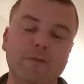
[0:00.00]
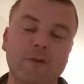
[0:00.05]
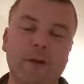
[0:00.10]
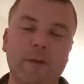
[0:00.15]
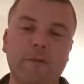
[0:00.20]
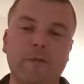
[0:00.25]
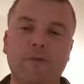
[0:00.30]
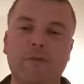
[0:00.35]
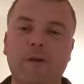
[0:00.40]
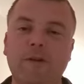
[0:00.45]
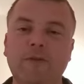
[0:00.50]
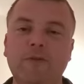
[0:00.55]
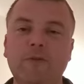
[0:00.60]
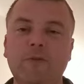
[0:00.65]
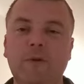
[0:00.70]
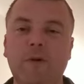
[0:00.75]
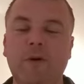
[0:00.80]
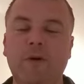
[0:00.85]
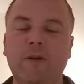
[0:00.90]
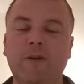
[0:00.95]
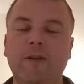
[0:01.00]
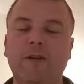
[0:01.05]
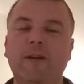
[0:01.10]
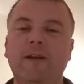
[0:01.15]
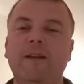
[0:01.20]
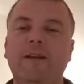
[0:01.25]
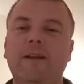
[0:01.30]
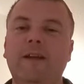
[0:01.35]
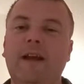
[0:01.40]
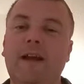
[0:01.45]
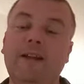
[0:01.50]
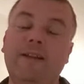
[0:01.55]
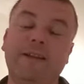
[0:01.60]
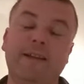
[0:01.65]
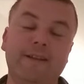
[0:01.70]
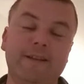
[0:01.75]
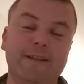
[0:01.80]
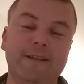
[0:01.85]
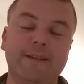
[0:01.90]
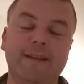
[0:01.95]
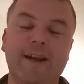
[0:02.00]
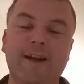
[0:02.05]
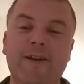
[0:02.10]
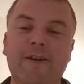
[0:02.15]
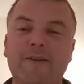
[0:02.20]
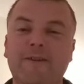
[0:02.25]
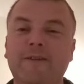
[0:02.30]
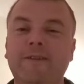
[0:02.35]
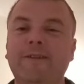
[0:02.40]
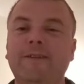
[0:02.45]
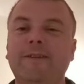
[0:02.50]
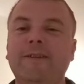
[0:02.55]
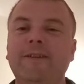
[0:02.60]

James Fanshawe at the end of the card